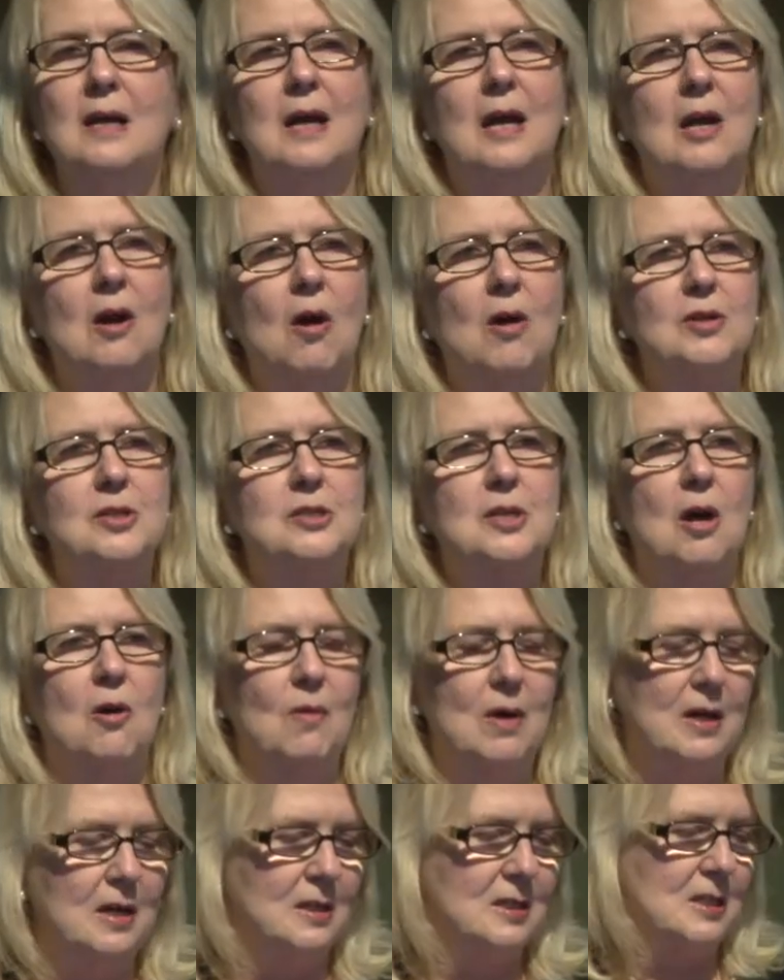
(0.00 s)
and
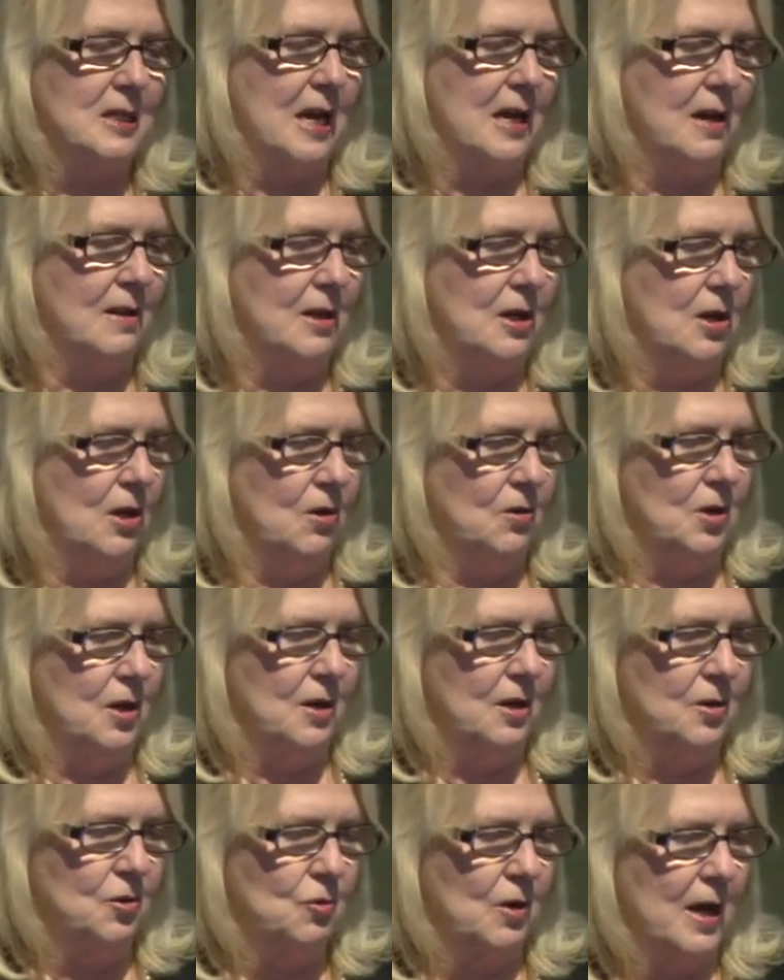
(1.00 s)
also in his State of the
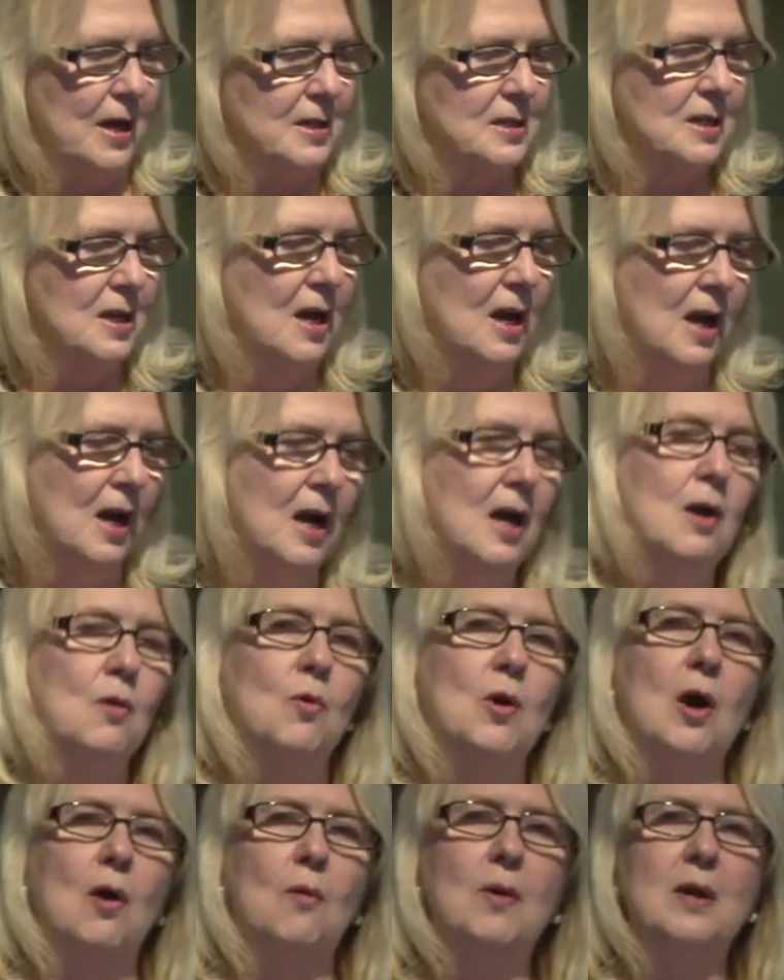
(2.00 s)
Union address.
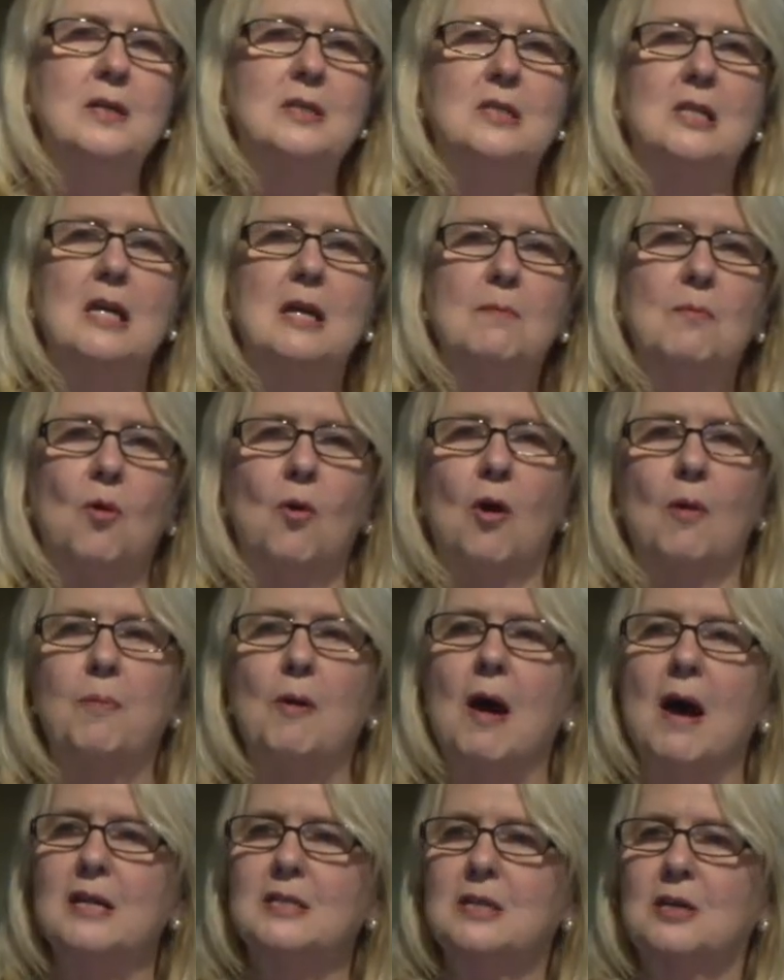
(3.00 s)
Will we see more
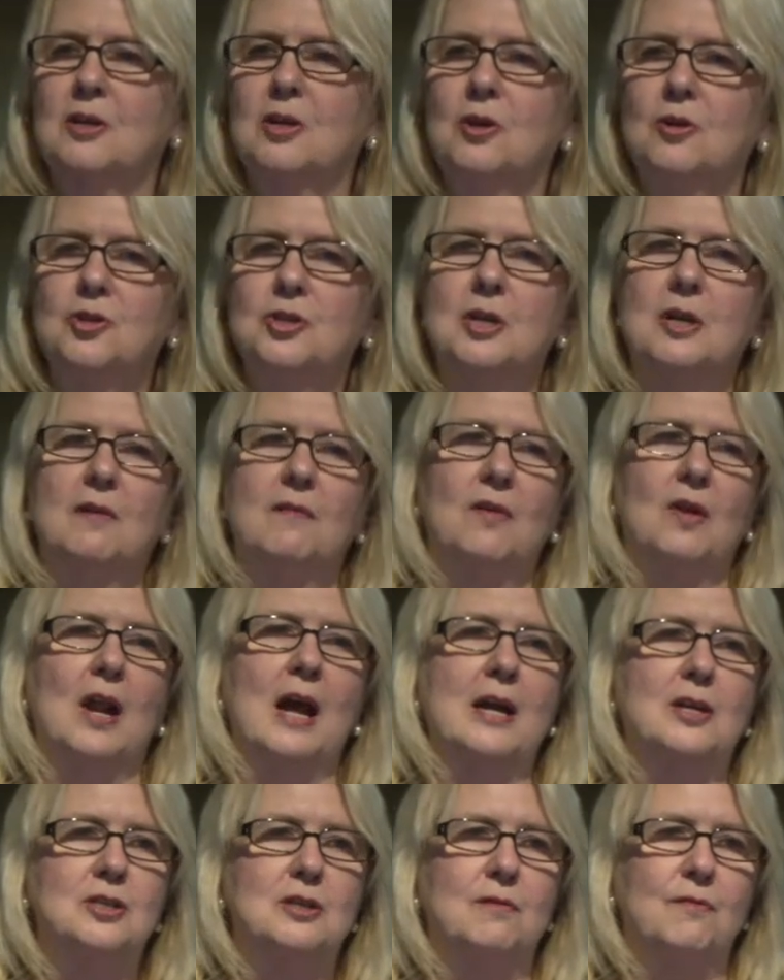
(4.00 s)
prosecution of
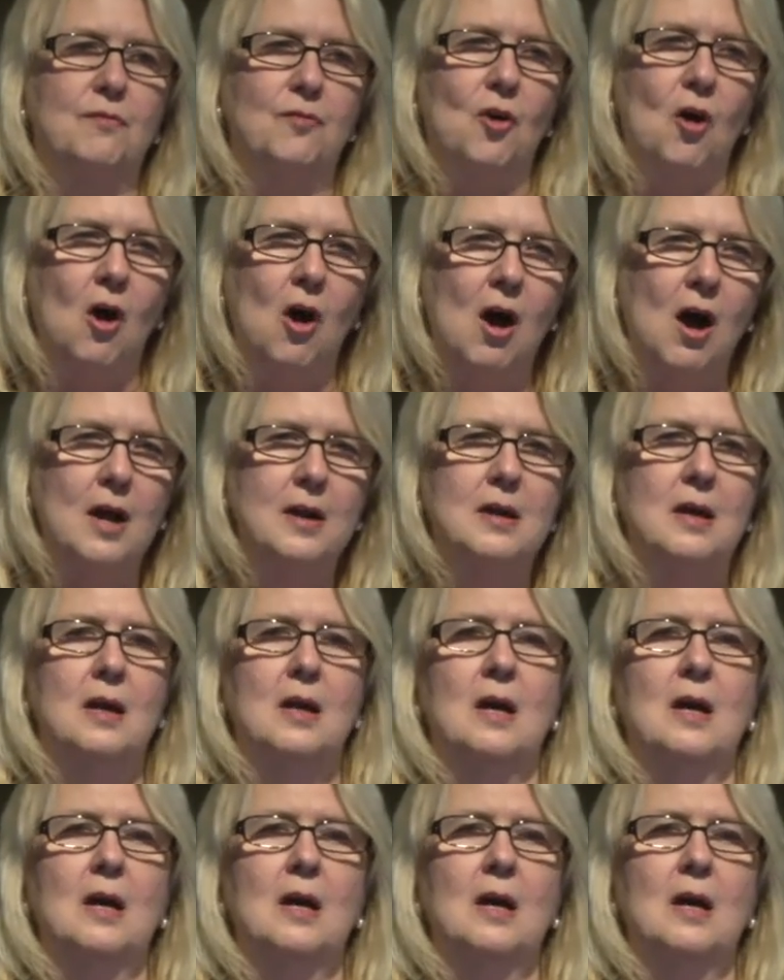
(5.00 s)
election fraud?